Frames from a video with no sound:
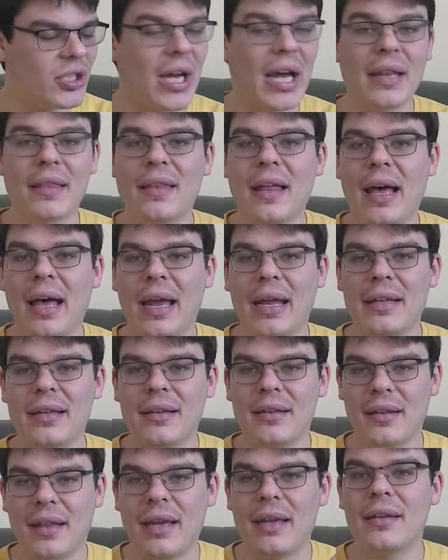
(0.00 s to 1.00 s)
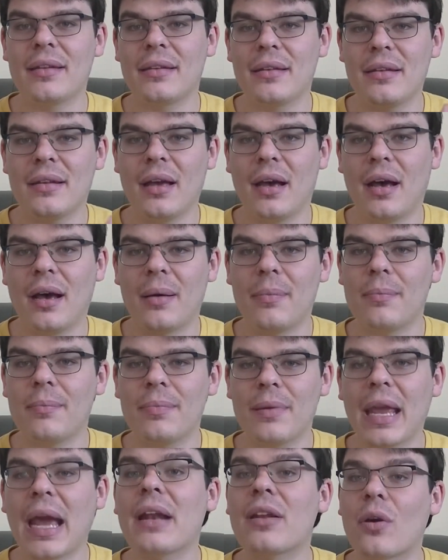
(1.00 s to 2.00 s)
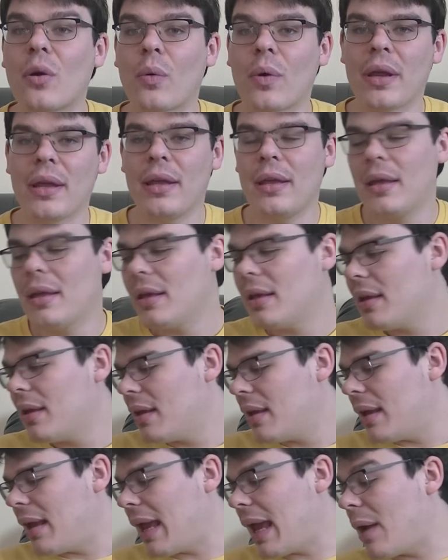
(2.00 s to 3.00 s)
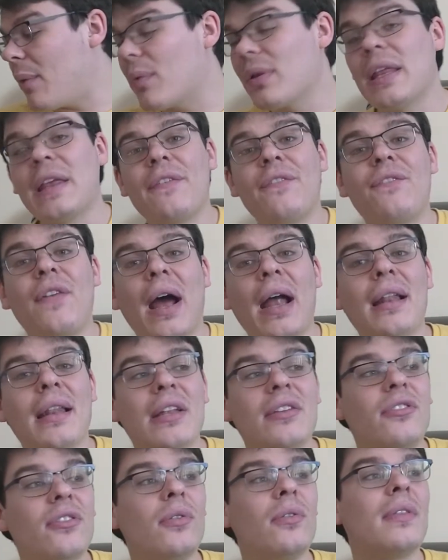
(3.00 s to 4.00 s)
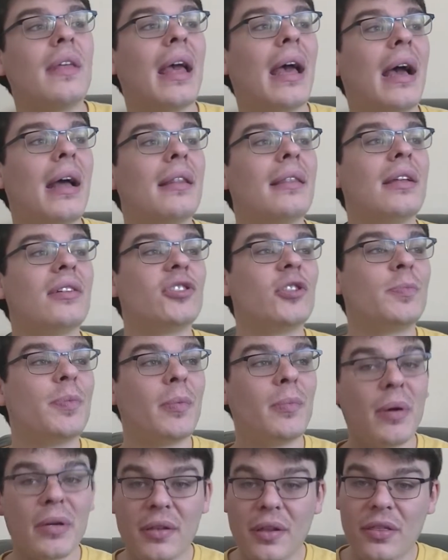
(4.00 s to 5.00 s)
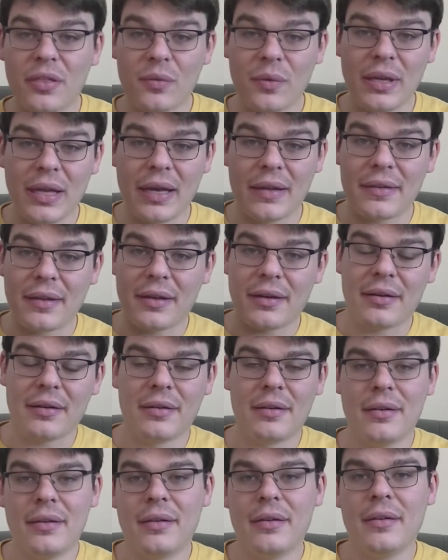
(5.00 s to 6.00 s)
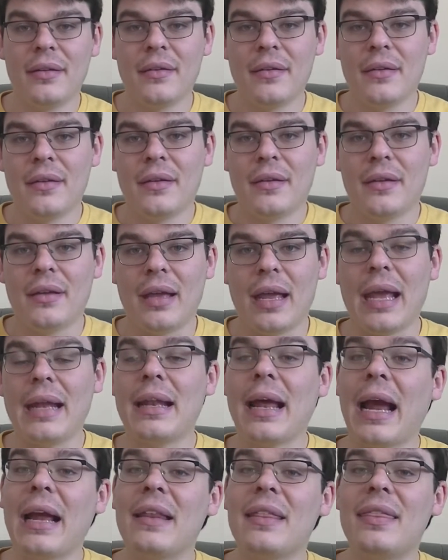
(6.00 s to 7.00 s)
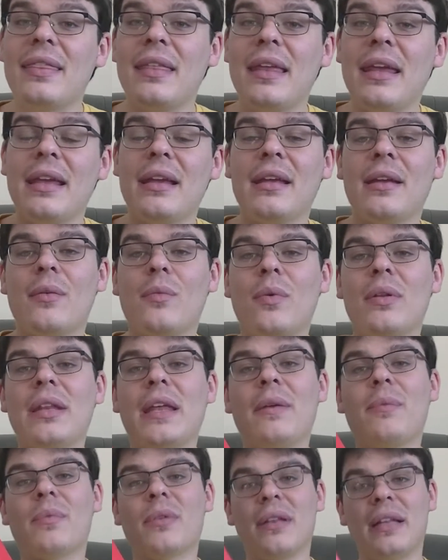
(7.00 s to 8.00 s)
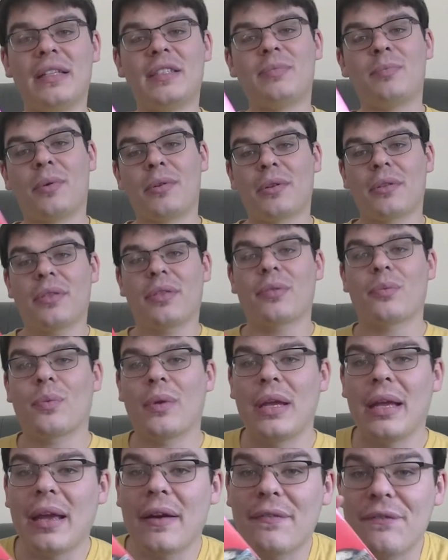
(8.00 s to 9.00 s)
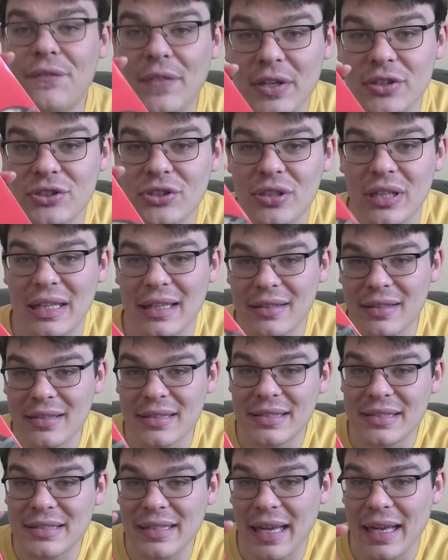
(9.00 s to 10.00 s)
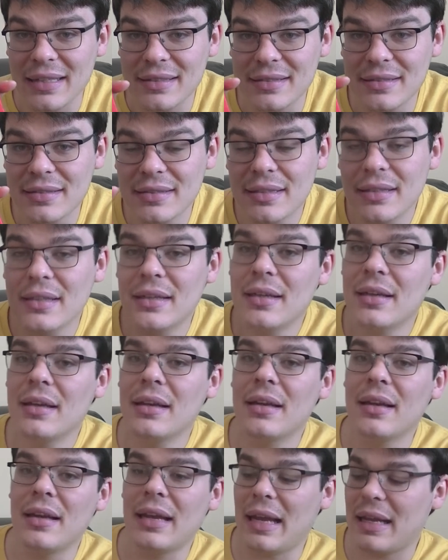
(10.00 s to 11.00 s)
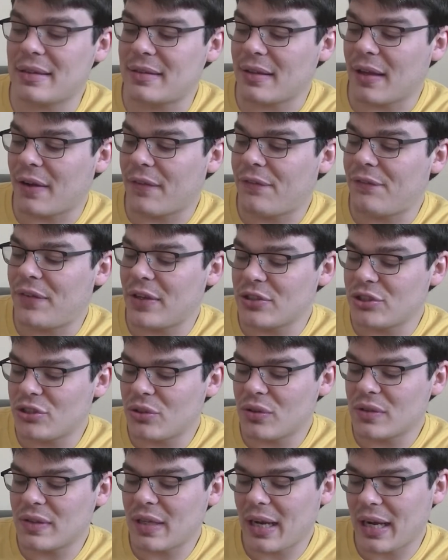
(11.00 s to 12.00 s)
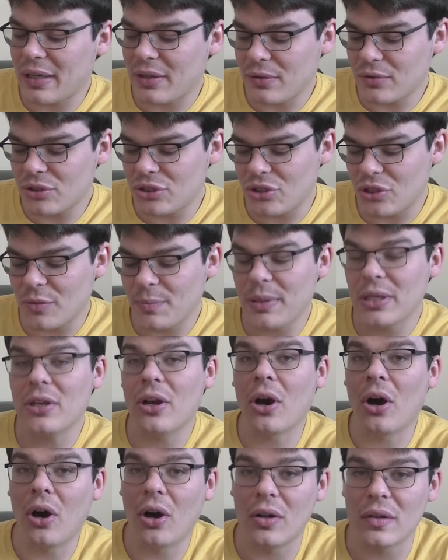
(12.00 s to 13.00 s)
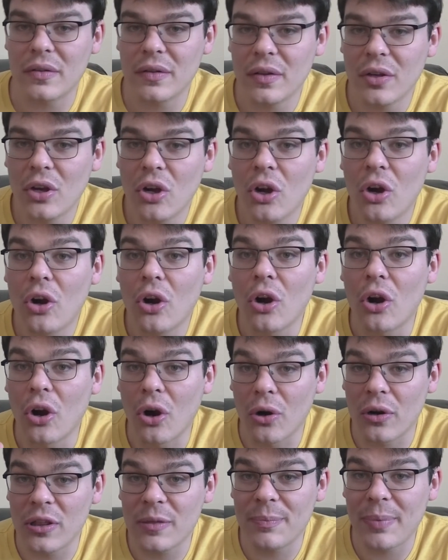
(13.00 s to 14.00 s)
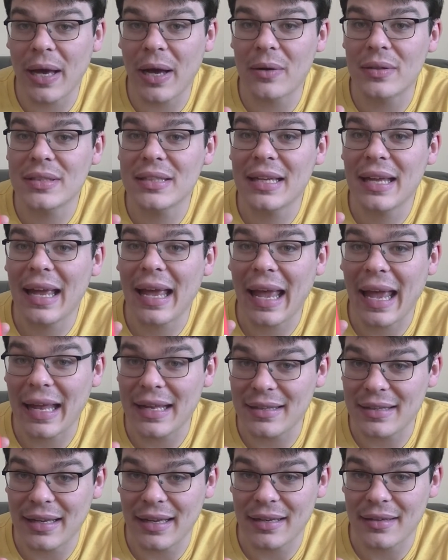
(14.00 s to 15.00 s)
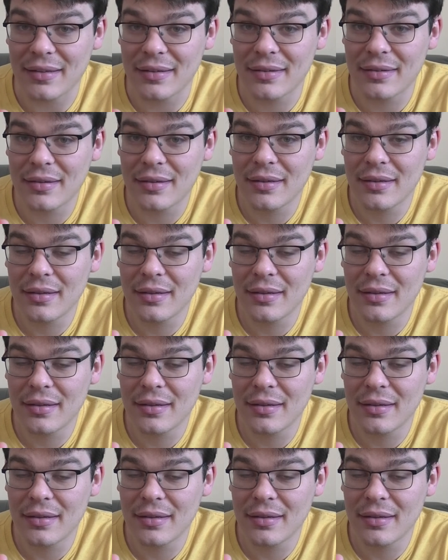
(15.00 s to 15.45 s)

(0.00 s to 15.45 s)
Online like category. And when they finally do that, they should put Mother 3 on there. And I think when they release Mother 3 officially to the States, its official title should be called Earthbound Endings.